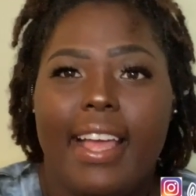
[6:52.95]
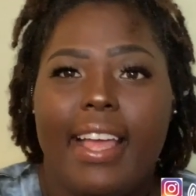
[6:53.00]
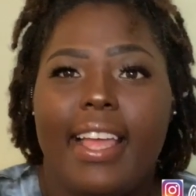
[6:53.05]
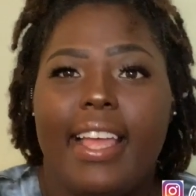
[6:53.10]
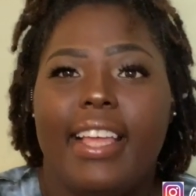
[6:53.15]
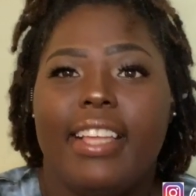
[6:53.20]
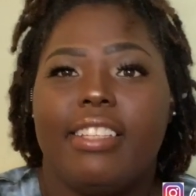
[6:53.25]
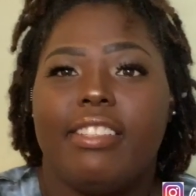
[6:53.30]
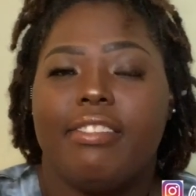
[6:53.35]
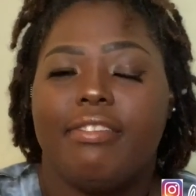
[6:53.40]

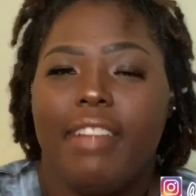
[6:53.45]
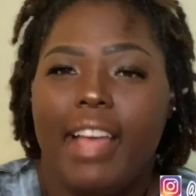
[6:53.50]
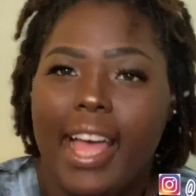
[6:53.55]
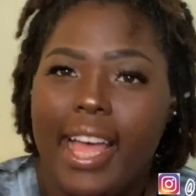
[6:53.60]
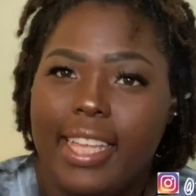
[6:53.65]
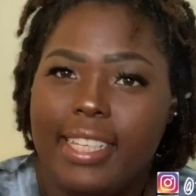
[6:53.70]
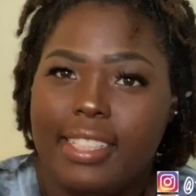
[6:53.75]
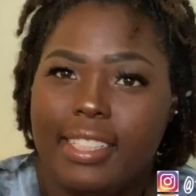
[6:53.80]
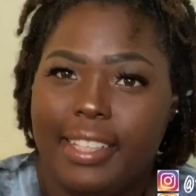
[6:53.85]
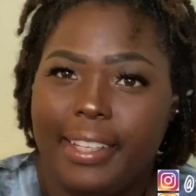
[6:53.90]
is
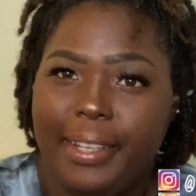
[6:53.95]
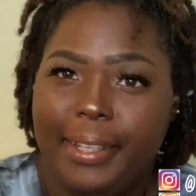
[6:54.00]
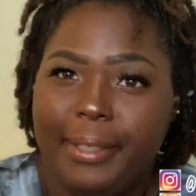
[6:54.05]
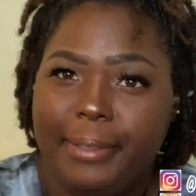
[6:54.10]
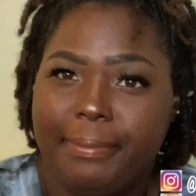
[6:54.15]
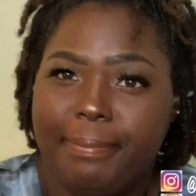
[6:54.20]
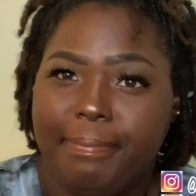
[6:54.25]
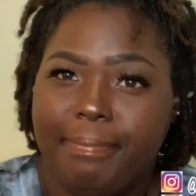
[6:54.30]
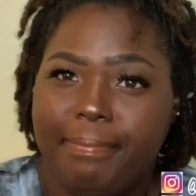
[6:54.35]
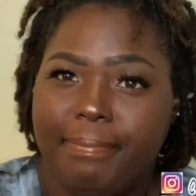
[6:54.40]
fasting.
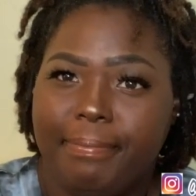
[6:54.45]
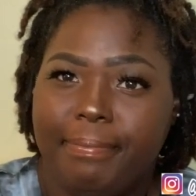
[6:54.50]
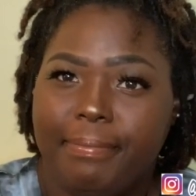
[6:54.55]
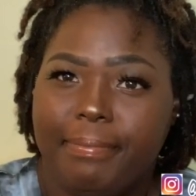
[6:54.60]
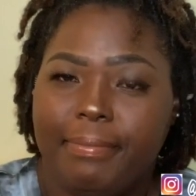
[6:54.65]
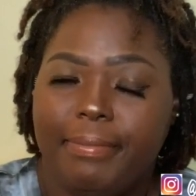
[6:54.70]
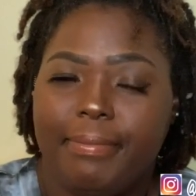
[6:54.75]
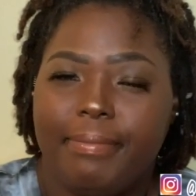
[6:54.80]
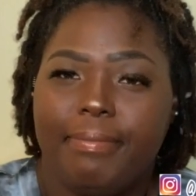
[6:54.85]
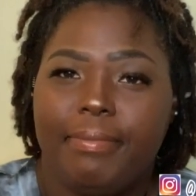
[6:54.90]

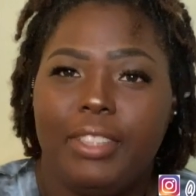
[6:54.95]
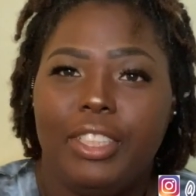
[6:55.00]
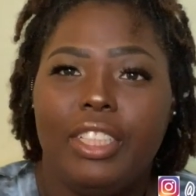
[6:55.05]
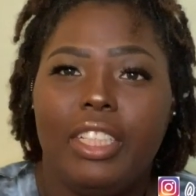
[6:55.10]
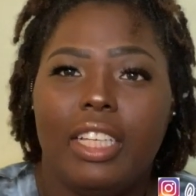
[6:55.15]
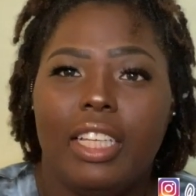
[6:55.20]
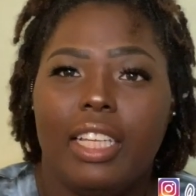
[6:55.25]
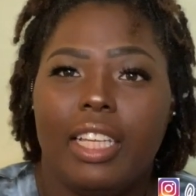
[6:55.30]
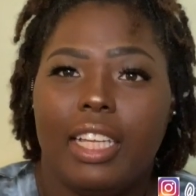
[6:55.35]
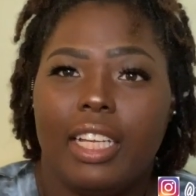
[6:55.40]
You
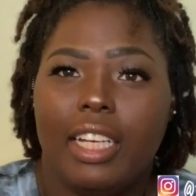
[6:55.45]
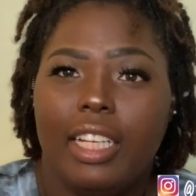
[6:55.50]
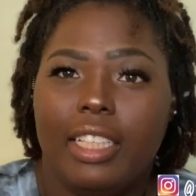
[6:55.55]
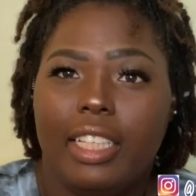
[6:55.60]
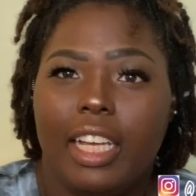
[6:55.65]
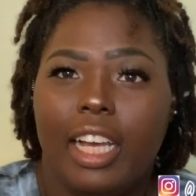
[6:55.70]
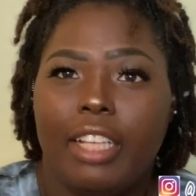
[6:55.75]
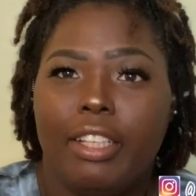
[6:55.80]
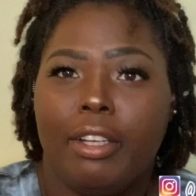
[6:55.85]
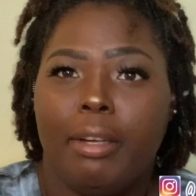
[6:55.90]
can cut
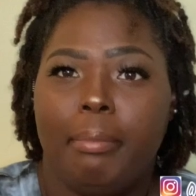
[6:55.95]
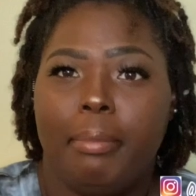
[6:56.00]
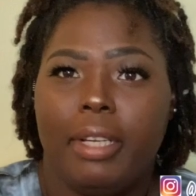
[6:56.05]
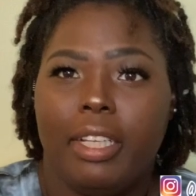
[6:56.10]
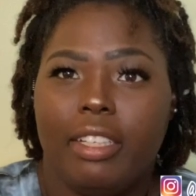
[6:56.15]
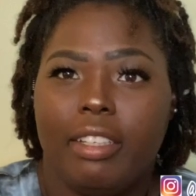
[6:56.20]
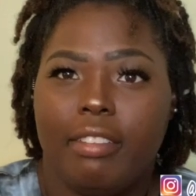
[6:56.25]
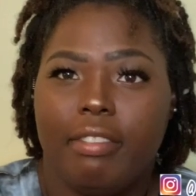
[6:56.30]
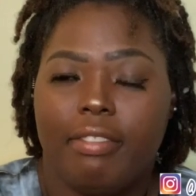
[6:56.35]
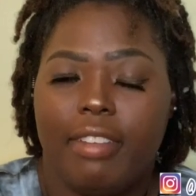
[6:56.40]
down on
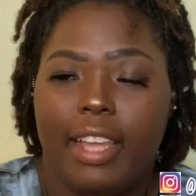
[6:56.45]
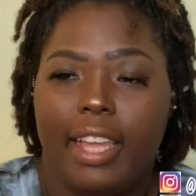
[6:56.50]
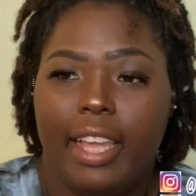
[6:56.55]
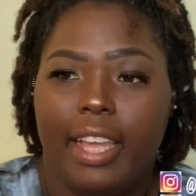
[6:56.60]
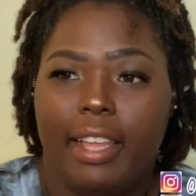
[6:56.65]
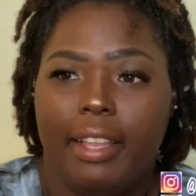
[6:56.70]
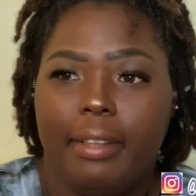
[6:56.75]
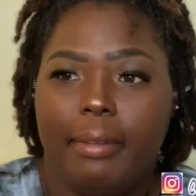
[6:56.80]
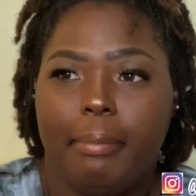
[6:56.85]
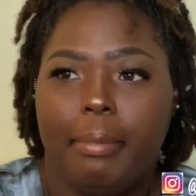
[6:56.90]
belly
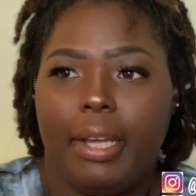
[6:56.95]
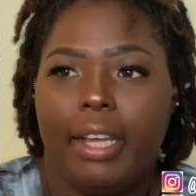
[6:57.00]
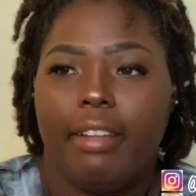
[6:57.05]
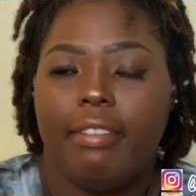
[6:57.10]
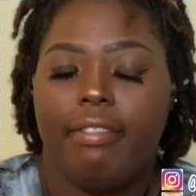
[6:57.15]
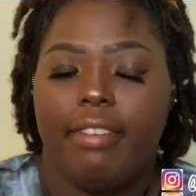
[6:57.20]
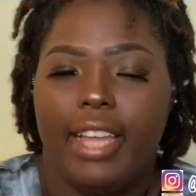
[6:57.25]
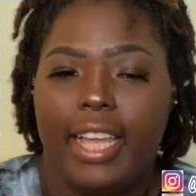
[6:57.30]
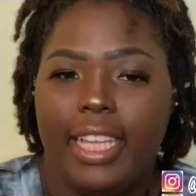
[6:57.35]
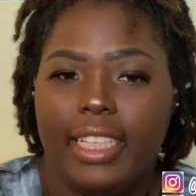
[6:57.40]
fat by
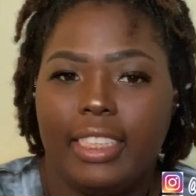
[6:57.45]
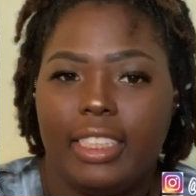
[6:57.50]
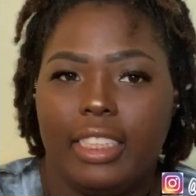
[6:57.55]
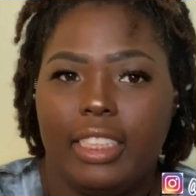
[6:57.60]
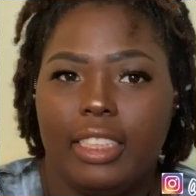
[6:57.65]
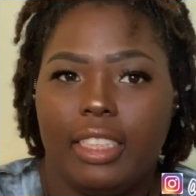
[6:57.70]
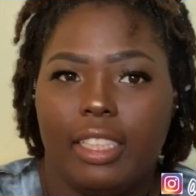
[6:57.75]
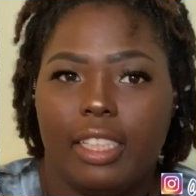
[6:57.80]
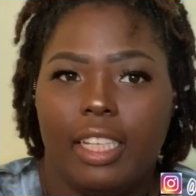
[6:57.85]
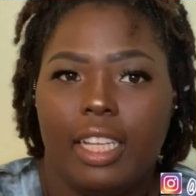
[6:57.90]

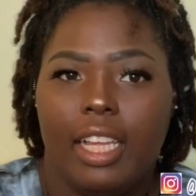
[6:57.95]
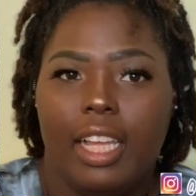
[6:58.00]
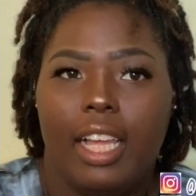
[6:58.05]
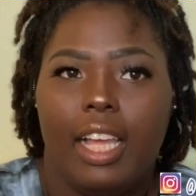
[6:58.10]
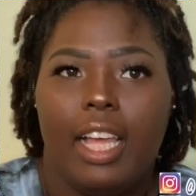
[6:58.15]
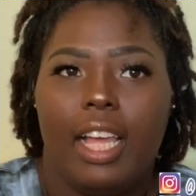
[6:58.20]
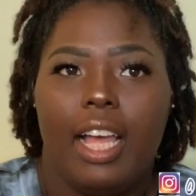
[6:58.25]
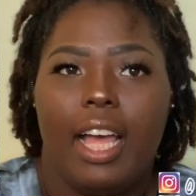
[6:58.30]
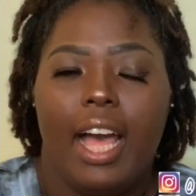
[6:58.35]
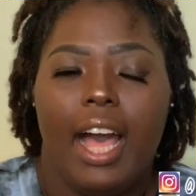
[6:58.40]
fasting.
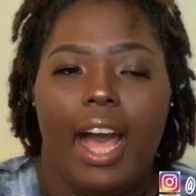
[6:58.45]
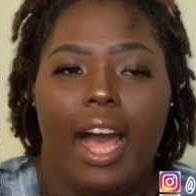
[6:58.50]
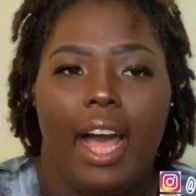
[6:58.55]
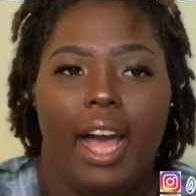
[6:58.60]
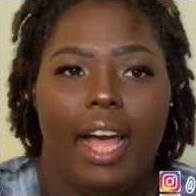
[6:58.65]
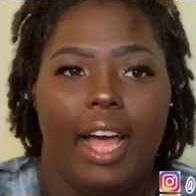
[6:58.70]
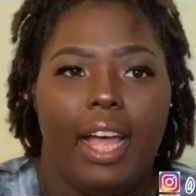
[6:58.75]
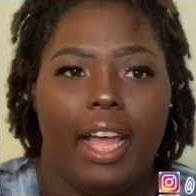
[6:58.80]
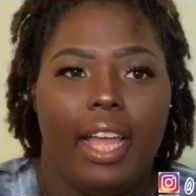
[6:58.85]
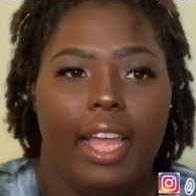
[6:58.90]

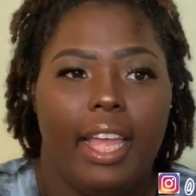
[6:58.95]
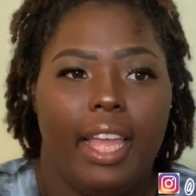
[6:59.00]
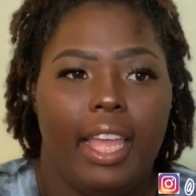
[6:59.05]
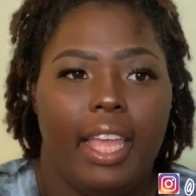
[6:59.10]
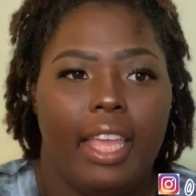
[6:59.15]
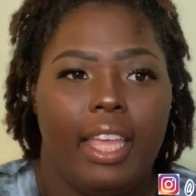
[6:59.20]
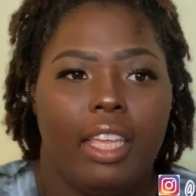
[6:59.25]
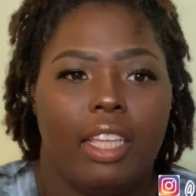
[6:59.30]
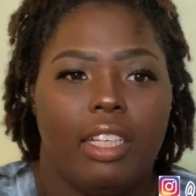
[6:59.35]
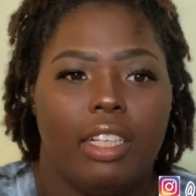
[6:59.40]

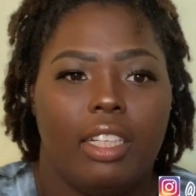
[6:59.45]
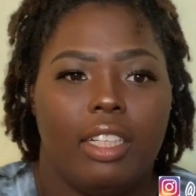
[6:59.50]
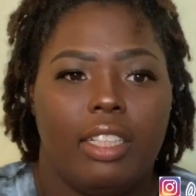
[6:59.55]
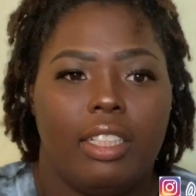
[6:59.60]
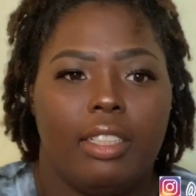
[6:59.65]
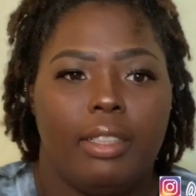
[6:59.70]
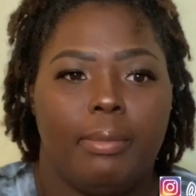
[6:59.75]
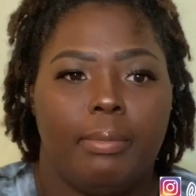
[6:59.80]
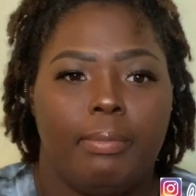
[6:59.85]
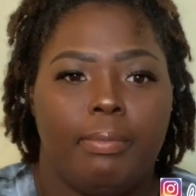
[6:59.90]
I
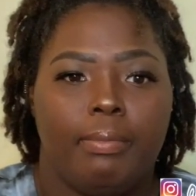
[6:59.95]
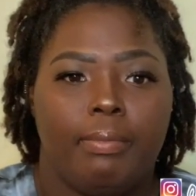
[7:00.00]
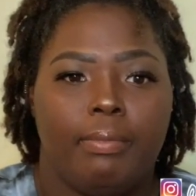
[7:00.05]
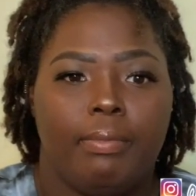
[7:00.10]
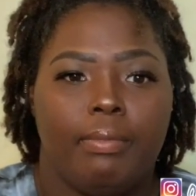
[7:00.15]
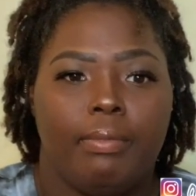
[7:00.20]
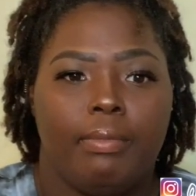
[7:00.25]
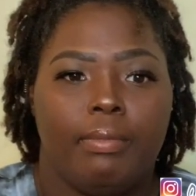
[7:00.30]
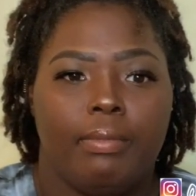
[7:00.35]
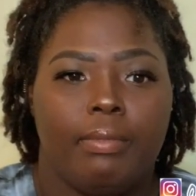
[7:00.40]

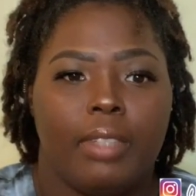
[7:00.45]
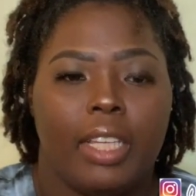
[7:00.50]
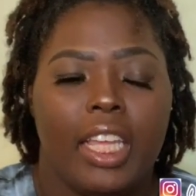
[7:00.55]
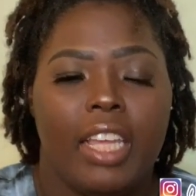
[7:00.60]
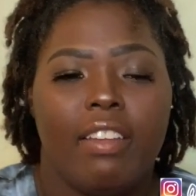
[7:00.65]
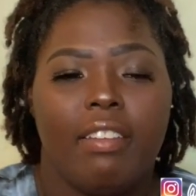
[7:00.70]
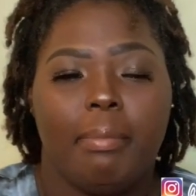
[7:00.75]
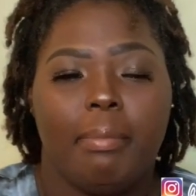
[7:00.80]
give